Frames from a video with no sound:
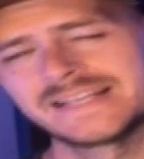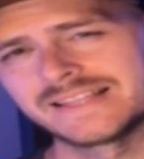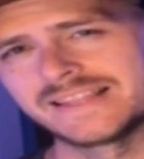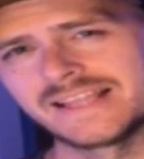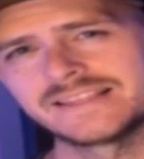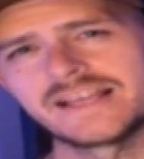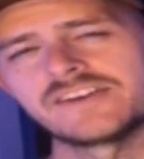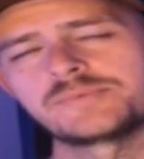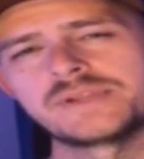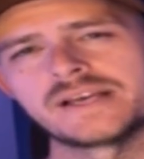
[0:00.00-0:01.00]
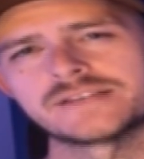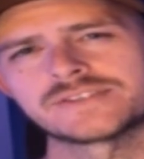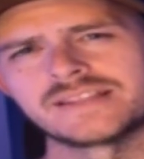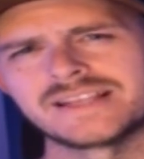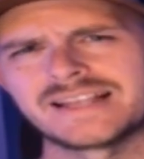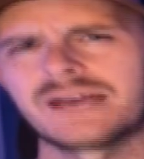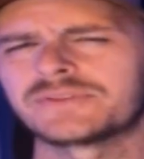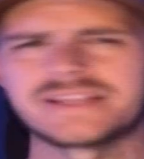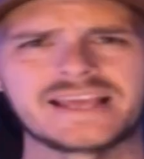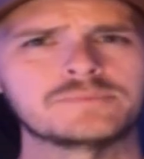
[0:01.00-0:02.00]
then the FPS, and then how
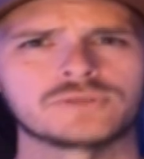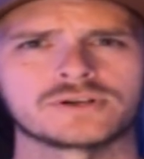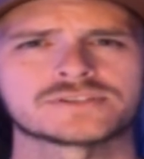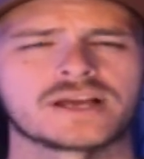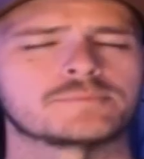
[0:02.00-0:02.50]
the game looks.